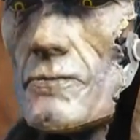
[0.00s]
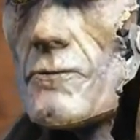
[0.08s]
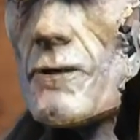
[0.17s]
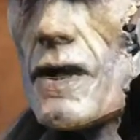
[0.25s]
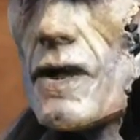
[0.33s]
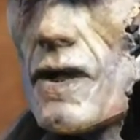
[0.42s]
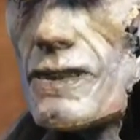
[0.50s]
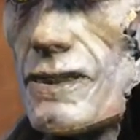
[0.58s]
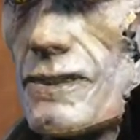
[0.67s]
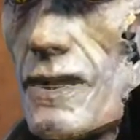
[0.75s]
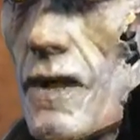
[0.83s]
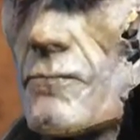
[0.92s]

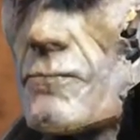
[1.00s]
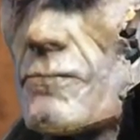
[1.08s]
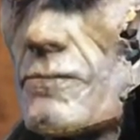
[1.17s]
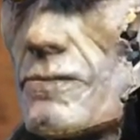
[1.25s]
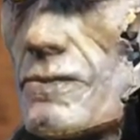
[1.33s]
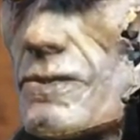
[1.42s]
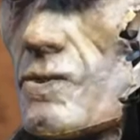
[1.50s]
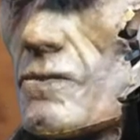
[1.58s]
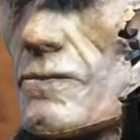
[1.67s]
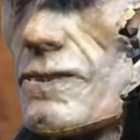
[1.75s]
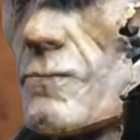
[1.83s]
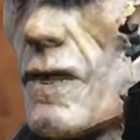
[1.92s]
apparently some
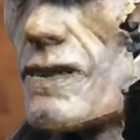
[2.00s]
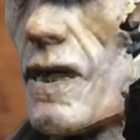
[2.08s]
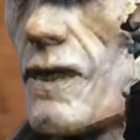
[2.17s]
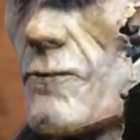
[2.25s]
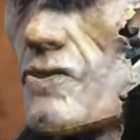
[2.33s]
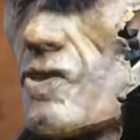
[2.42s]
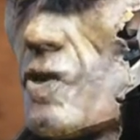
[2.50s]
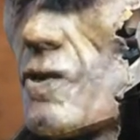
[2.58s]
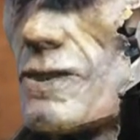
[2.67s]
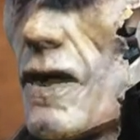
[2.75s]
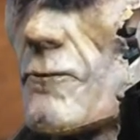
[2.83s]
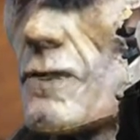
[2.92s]
gentleman type
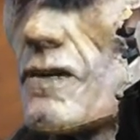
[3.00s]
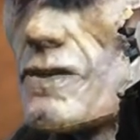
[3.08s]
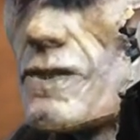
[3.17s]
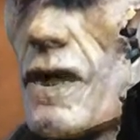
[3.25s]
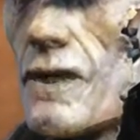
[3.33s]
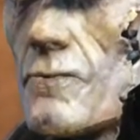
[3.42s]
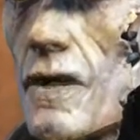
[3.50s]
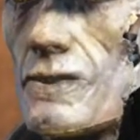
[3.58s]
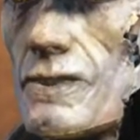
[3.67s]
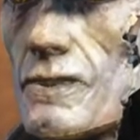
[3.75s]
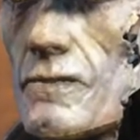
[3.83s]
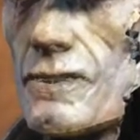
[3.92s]
shows up in
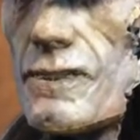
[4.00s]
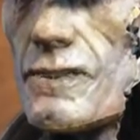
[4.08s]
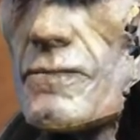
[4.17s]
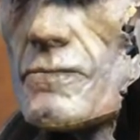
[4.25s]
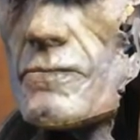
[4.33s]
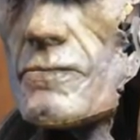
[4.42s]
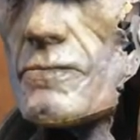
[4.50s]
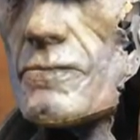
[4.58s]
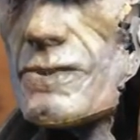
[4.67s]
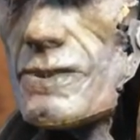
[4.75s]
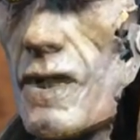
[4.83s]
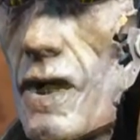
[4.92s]
Diamond City,
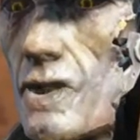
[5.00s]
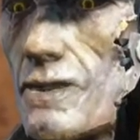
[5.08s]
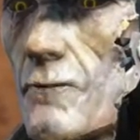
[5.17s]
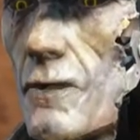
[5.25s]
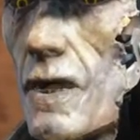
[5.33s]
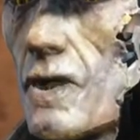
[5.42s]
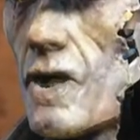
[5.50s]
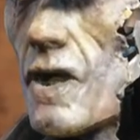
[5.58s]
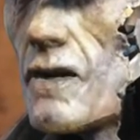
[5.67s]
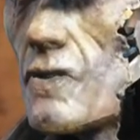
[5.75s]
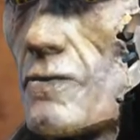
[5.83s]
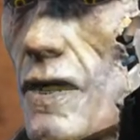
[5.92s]
heads down to
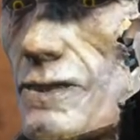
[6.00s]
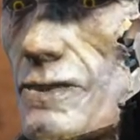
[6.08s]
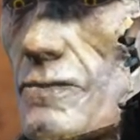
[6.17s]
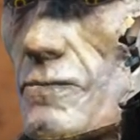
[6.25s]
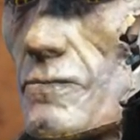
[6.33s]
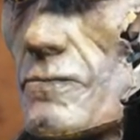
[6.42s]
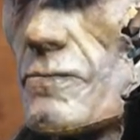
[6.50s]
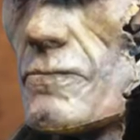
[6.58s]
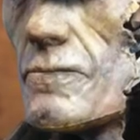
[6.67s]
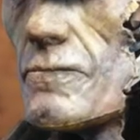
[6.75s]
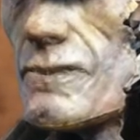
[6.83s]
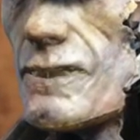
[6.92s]
Power Noodles.
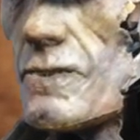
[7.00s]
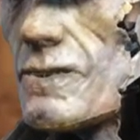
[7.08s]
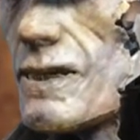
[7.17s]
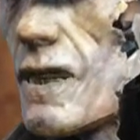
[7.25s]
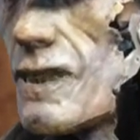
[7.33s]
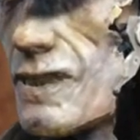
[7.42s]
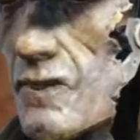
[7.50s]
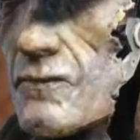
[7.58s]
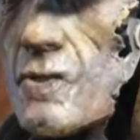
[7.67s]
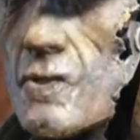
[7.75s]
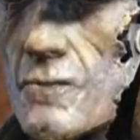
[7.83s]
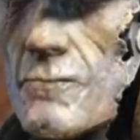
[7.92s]
Guess he didn't like the
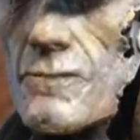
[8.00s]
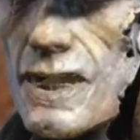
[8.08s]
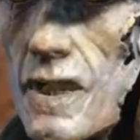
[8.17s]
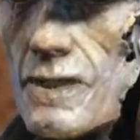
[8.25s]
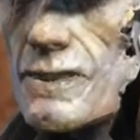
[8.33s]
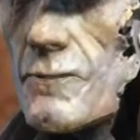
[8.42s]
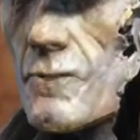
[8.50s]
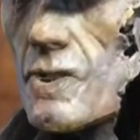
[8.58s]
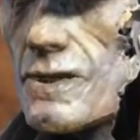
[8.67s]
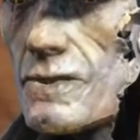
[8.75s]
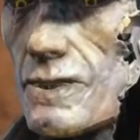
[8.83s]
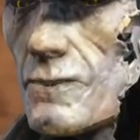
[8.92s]
food because he
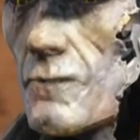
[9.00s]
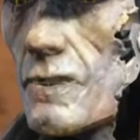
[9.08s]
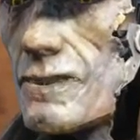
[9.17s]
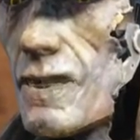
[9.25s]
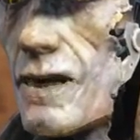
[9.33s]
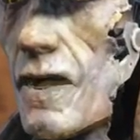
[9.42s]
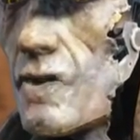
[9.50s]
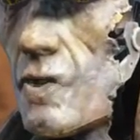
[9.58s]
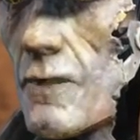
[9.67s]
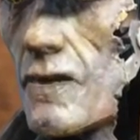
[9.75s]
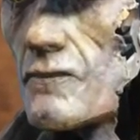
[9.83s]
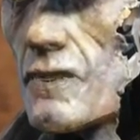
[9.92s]
pulled his pistol and
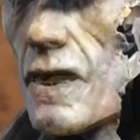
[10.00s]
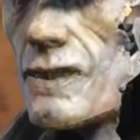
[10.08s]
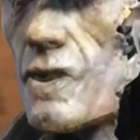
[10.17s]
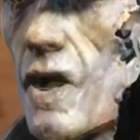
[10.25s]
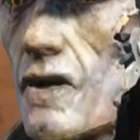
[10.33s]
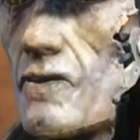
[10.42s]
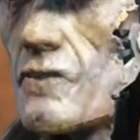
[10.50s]
opened fire on the